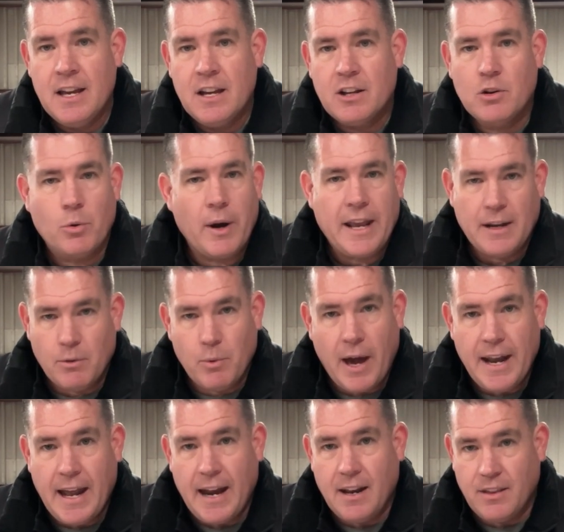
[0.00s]
great
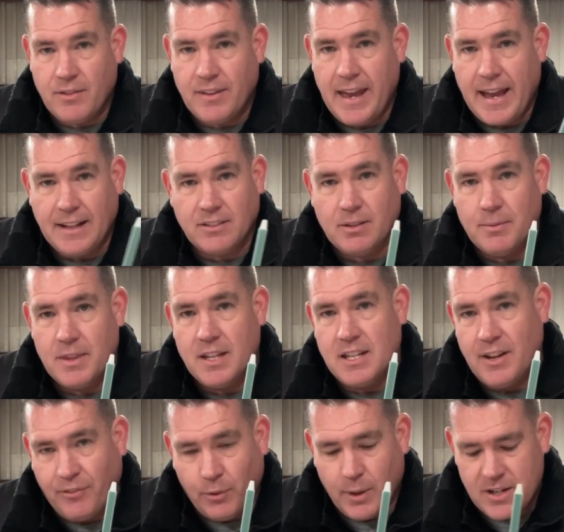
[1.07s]
right out of the gate, some of the
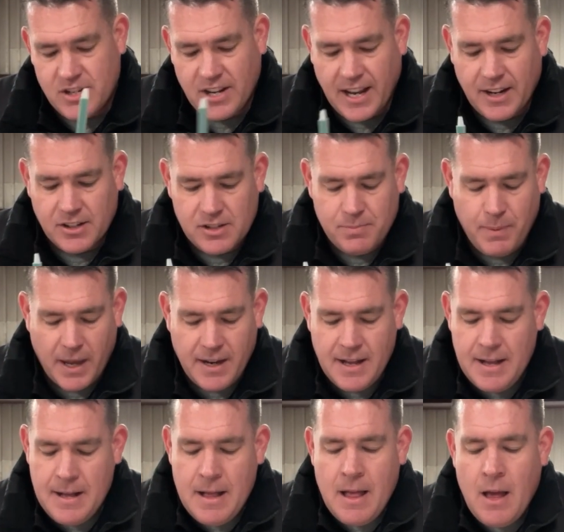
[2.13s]
differentiators. But
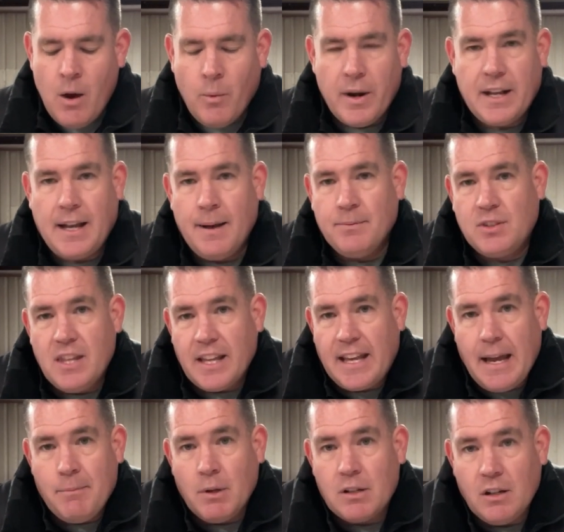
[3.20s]
when it comes to the
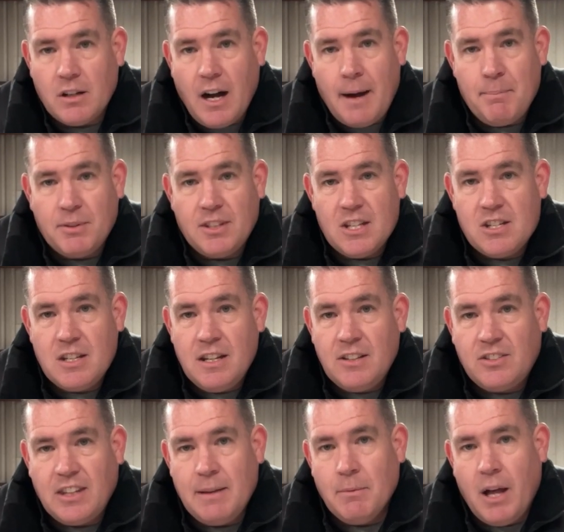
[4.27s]
chemical composition,
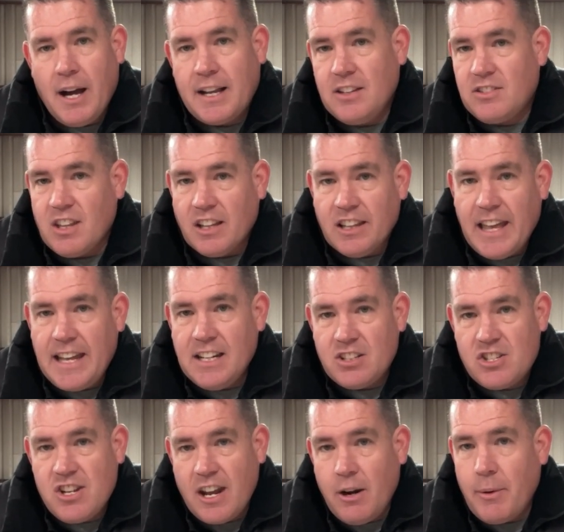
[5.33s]
SeamLock is the
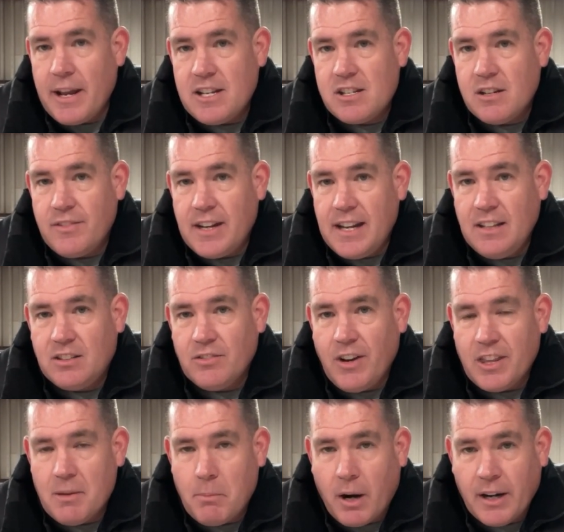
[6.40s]
latest generation of adhesive
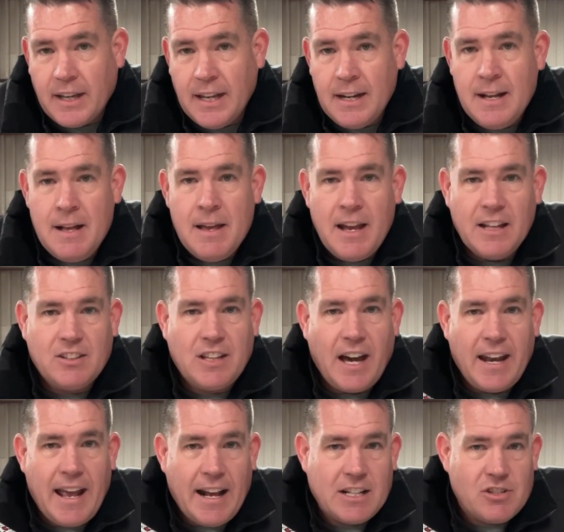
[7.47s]
on the market. It's
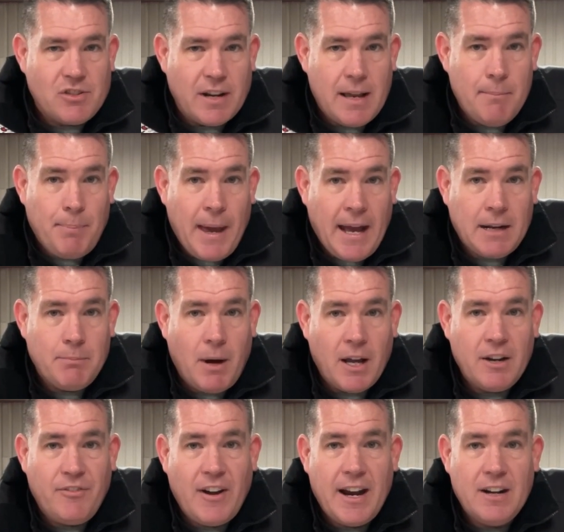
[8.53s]
got extra impact
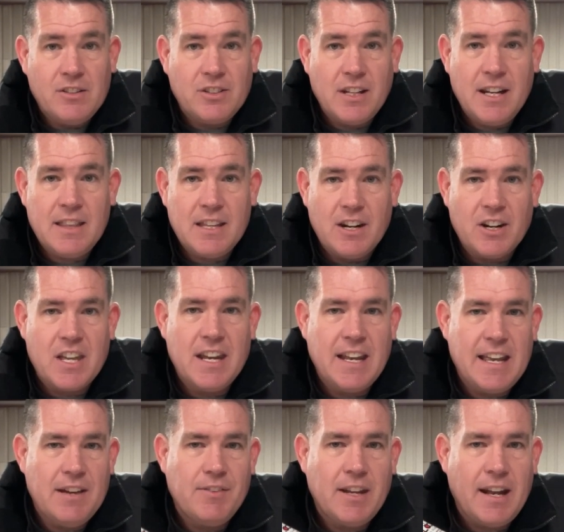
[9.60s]
modifiers in it that are going to
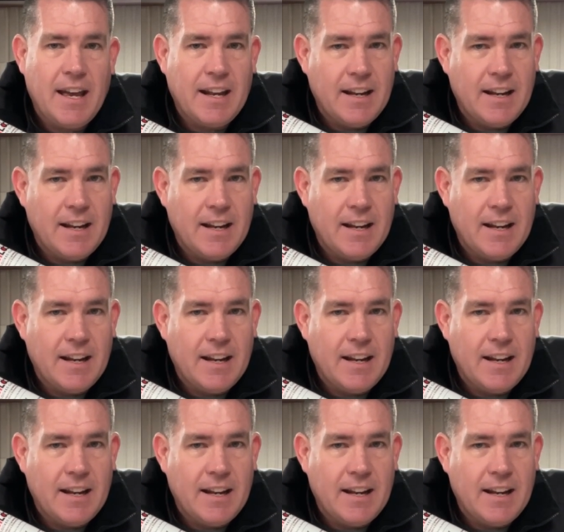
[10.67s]
give it